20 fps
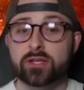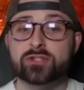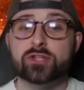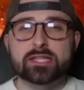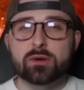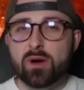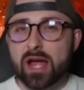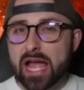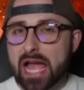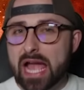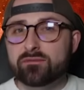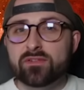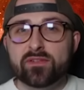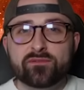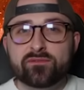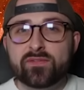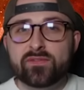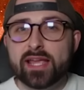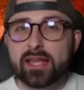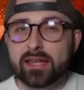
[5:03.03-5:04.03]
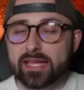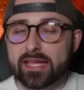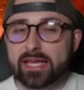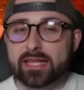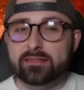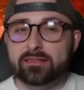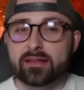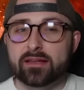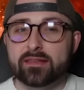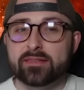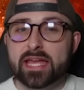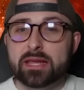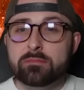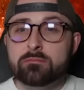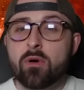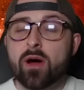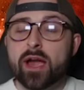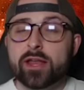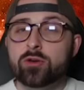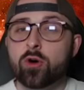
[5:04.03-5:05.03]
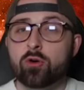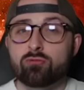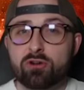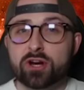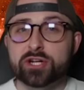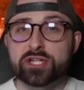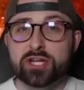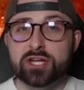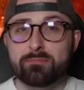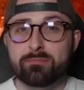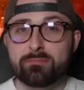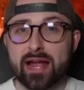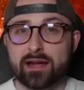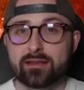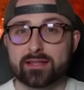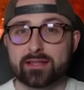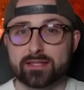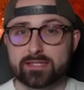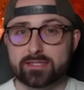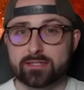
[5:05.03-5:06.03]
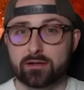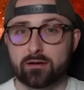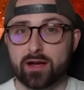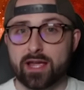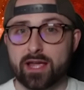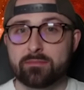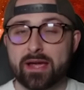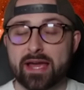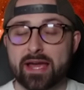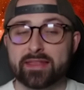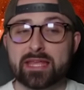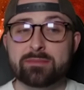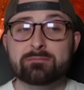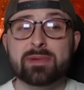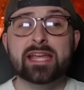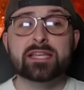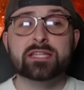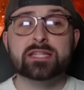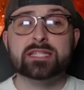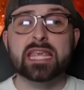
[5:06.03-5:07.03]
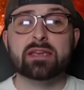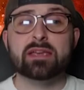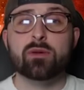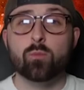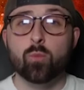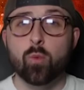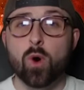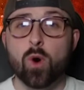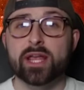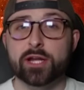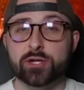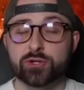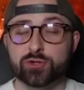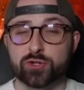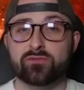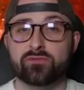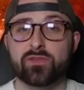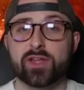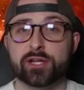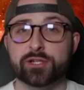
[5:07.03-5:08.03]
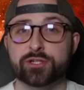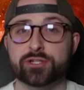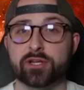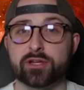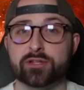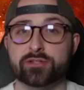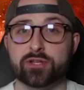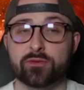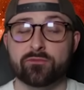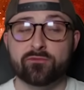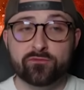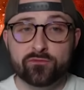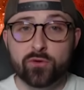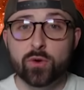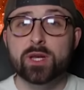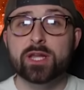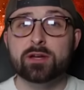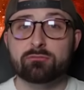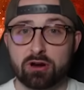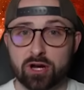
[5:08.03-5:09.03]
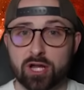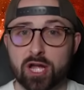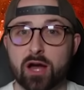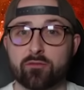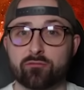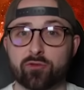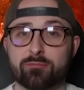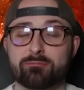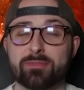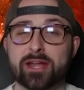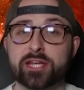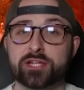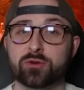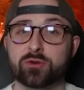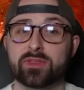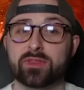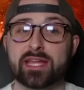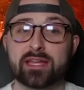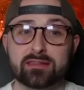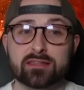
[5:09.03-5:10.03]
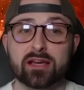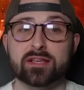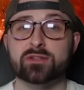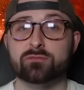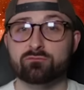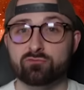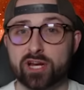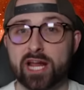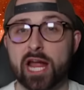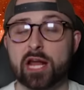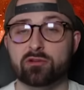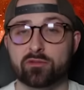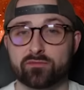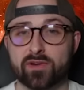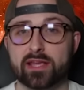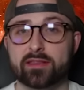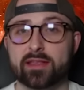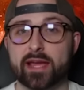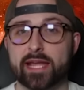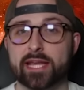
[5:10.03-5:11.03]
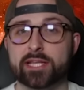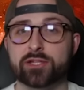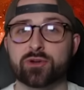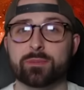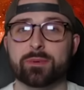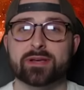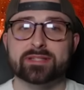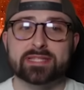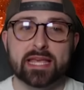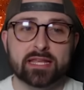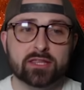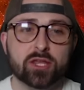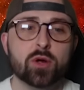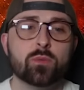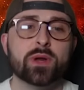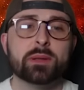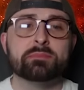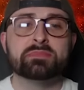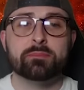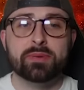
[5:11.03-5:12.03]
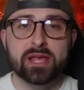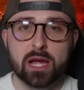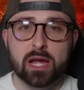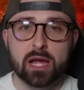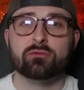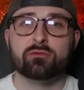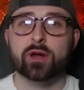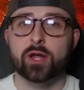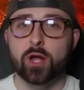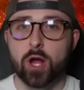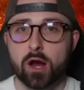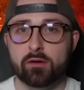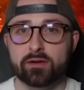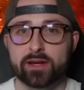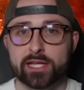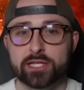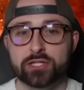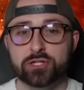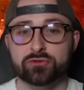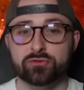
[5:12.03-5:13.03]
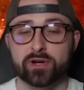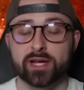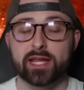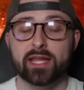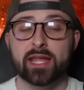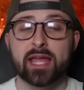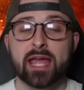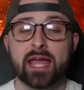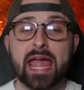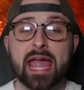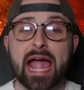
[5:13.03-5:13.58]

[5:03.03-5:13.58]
So I have a feeling that they might not rush him back this time, and they may just give him one extra fixture to fully recover and make sure that he doesn't re-aggravate that injury, because they don't want him to pick up a recurring injury.